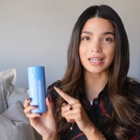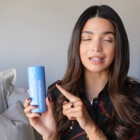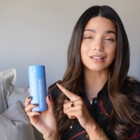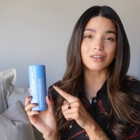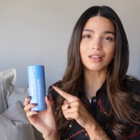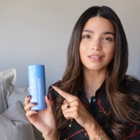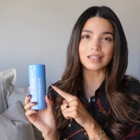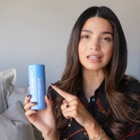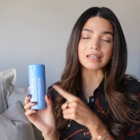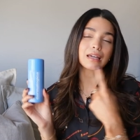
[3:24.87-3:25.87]
It is not
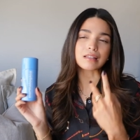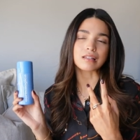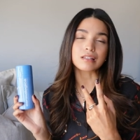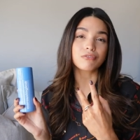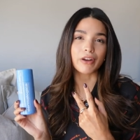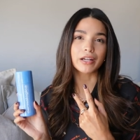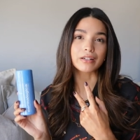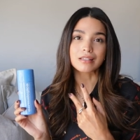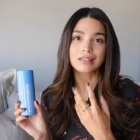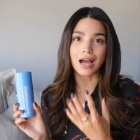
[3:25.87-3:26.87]
the nicest
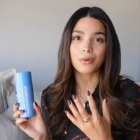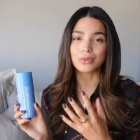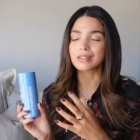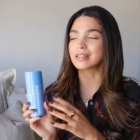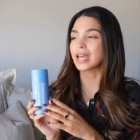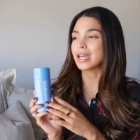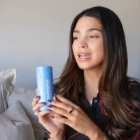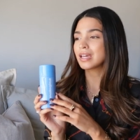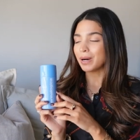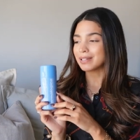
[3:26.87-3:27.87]
fragrance, I will
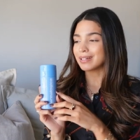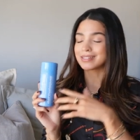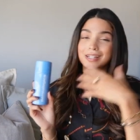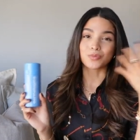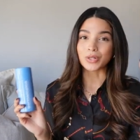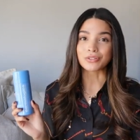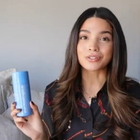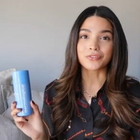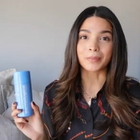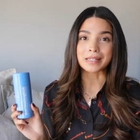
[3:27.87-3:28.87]
say, but it does
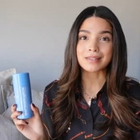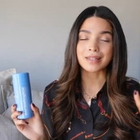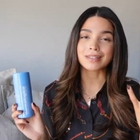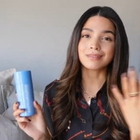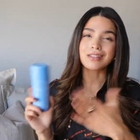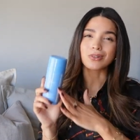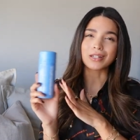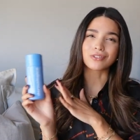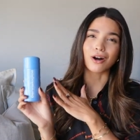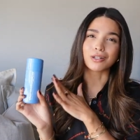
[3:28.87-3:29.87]
wonders for my skin, so
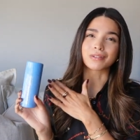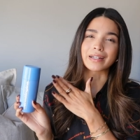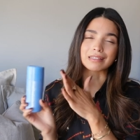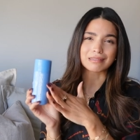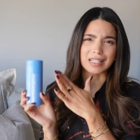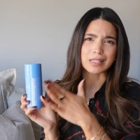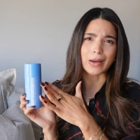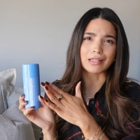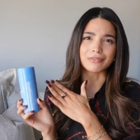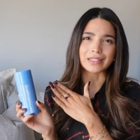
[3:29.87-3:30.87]
I tolerate the
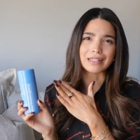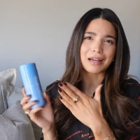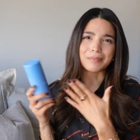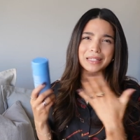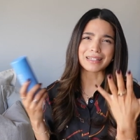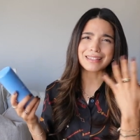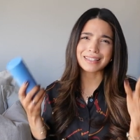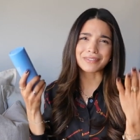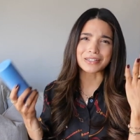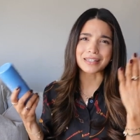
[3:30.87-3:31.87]
smell of it. I mean, it's a
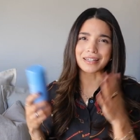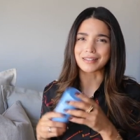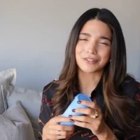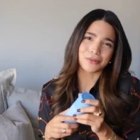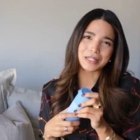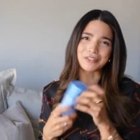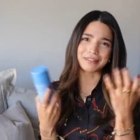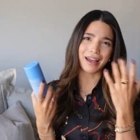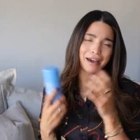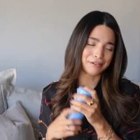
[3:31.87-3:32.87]
give and take
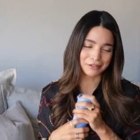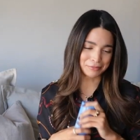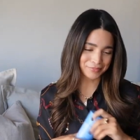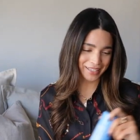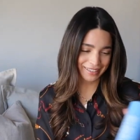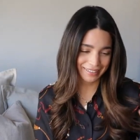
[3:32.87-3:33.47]
situation. I don't know.